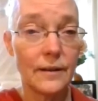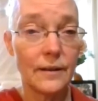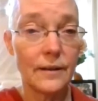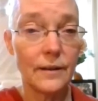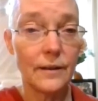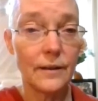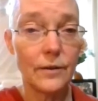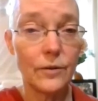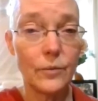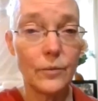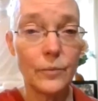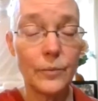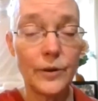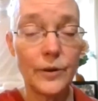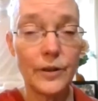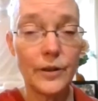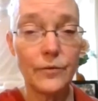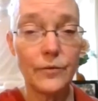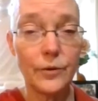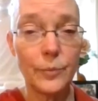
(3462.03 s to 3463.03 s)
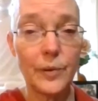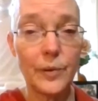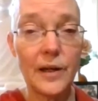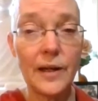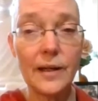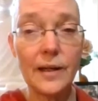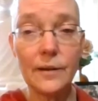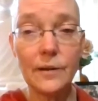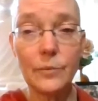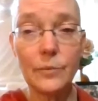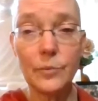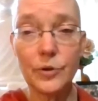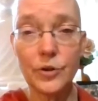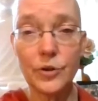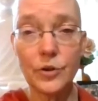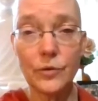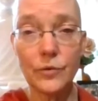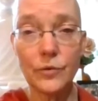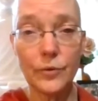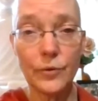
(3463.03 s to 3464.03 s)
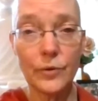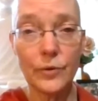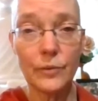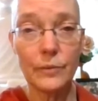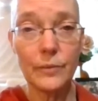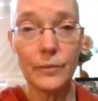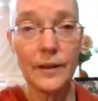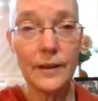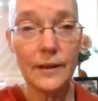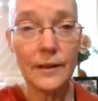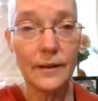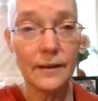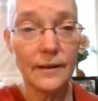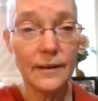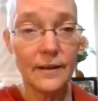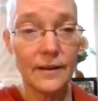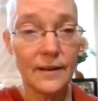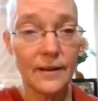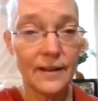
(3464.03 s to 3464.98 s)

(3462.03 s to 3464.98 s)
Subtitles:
You know, but if you're paying the butcher for the meat,